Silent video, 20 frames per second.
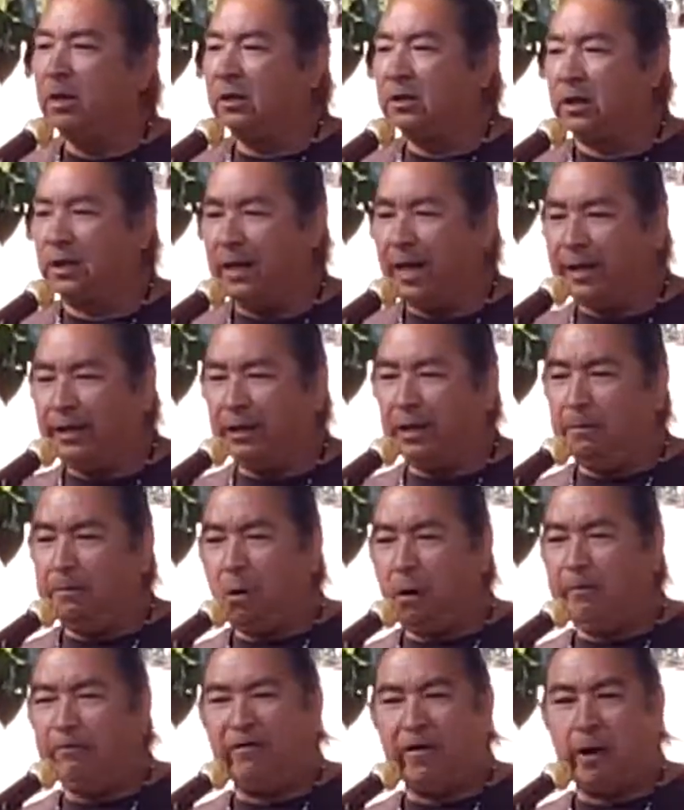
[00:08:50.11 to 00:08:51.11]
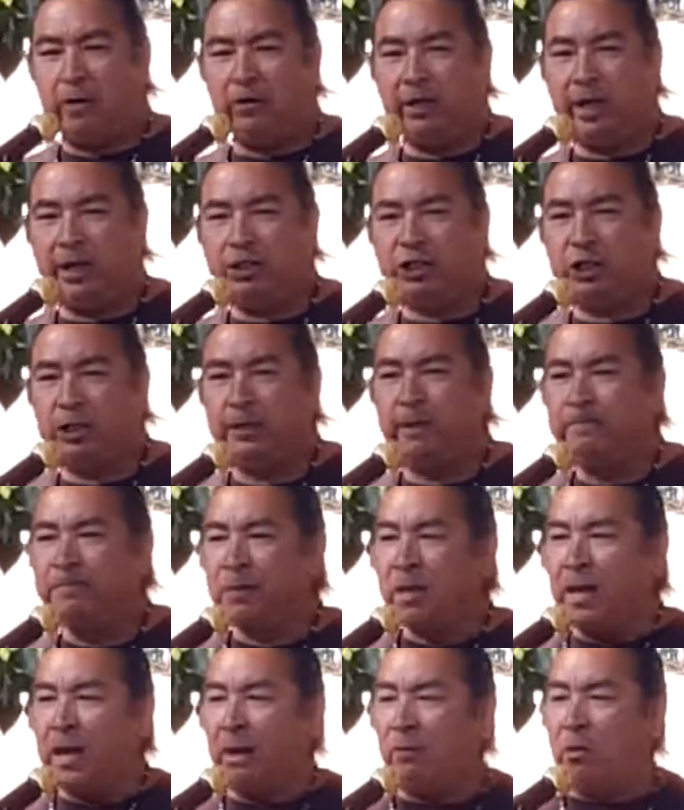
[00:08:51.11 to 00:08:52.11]
the Lightning Boy
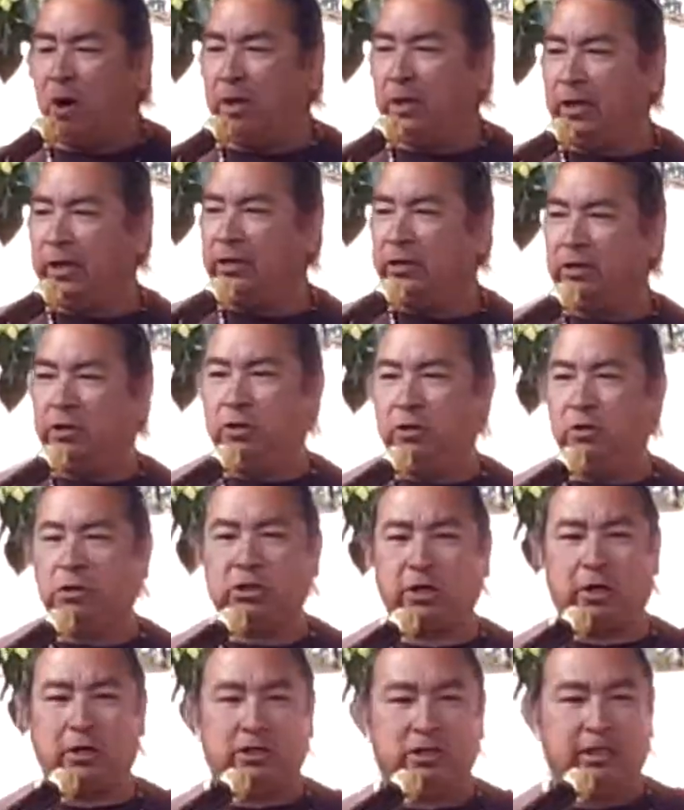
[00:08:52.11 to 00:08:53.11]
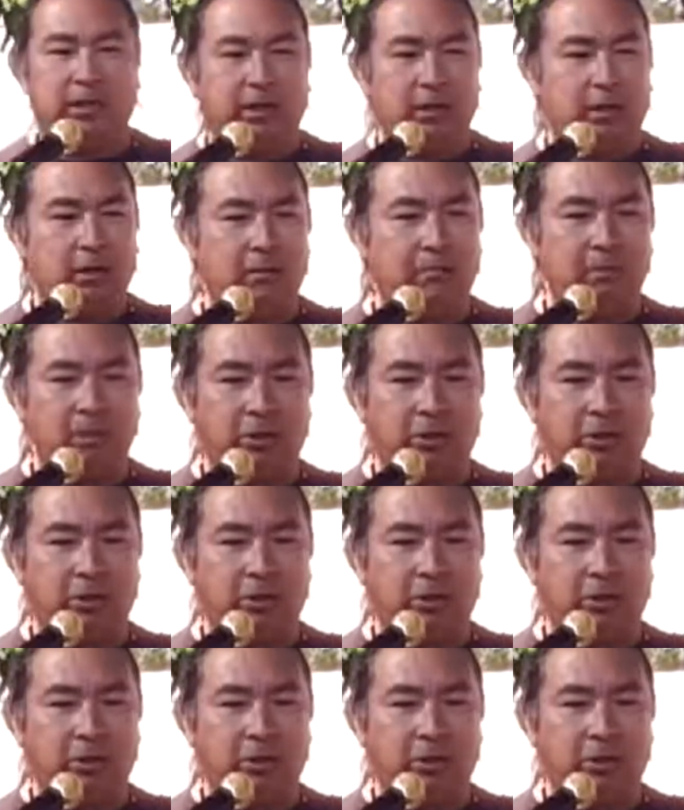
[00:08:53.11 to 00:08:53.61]
Foundation. I want to introduce our singer,